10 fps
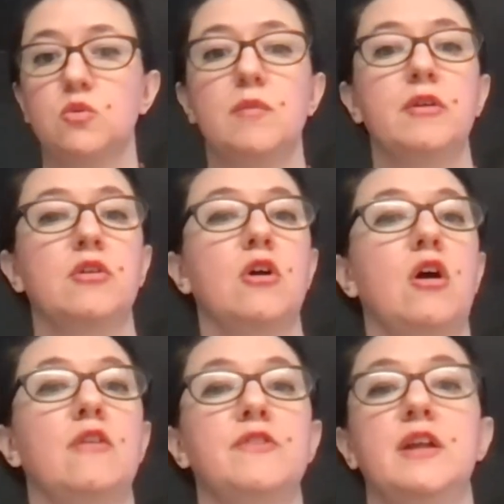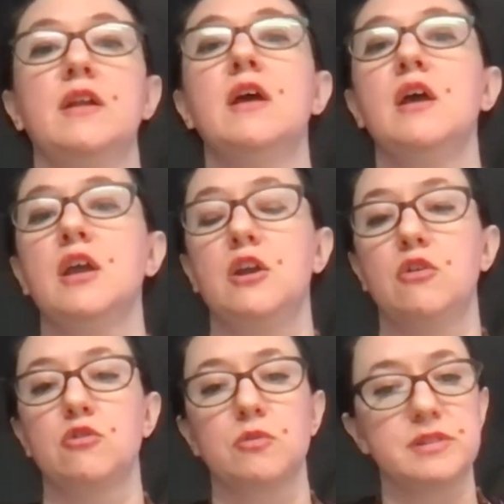Women are often, you know,
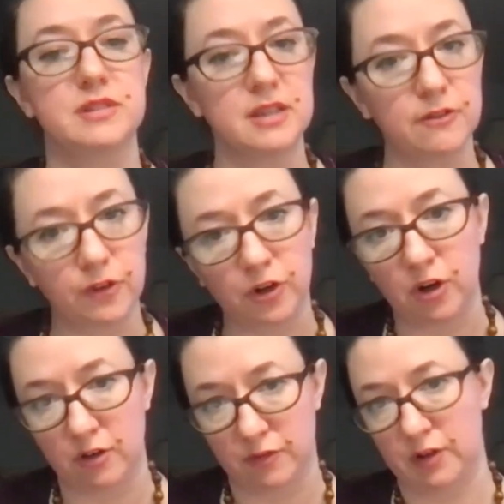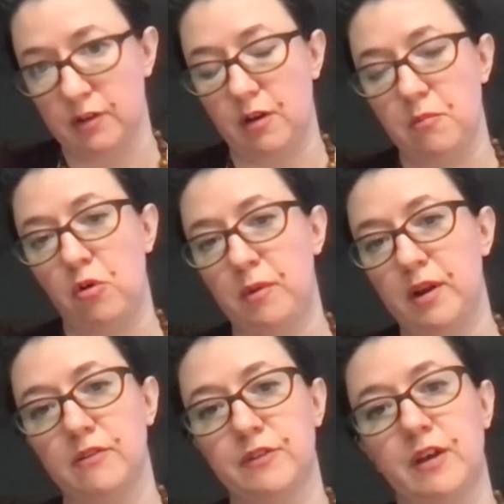the receiver of a moment
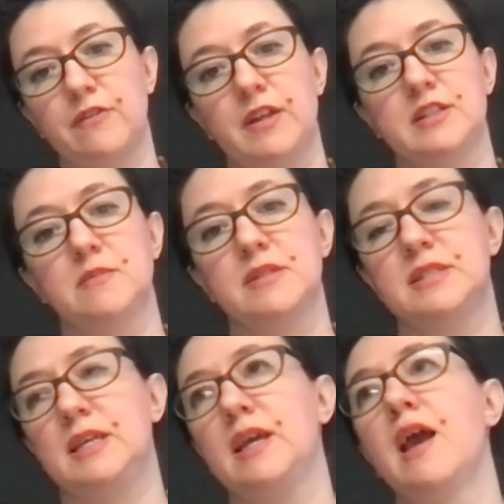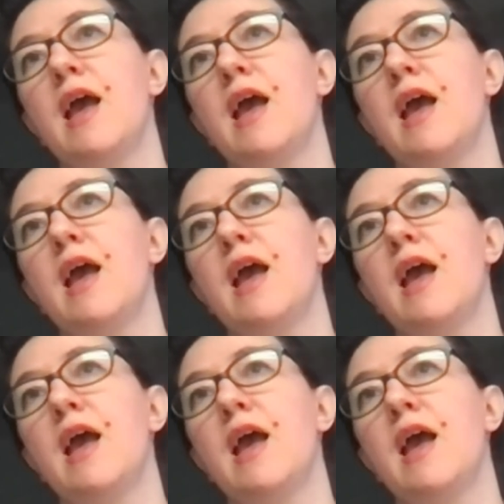of intimacy.